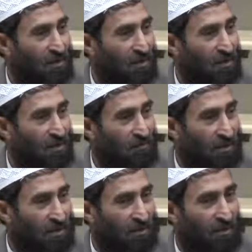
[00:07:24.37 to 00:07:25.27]
In the
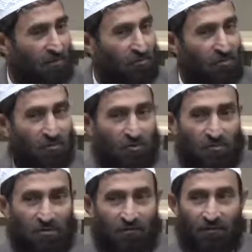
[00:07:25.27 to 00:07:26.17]
beginning of Surah
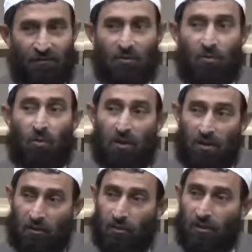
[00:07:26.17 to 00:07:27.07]
Al-Mutaffifin,
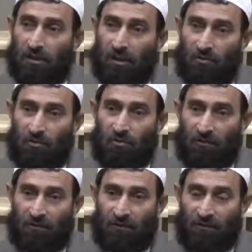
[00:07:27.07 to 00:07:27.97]
wailul lil
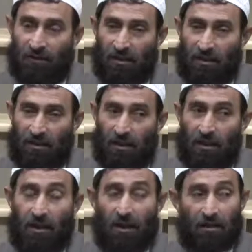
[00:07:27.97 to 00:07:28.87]
mutaffifin.
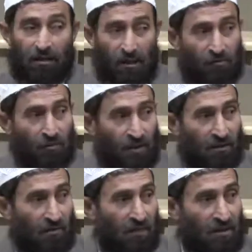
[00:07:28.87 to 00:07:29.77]
Allah subhanahu
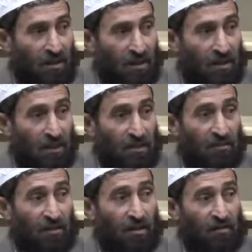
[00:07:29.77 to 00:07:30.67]
wa ta'ala, He
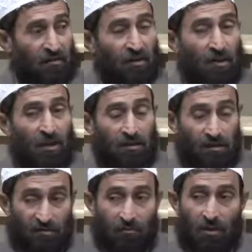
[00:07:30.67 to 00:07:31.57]
says,
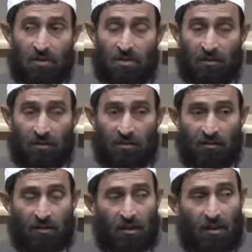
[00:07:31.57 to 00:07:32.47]
destruction
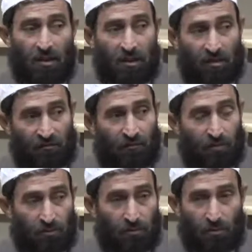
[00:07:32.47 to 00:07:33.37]
is for
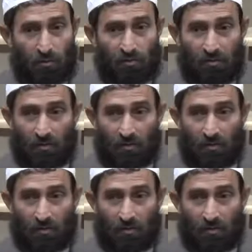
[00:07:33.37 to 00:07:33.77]
those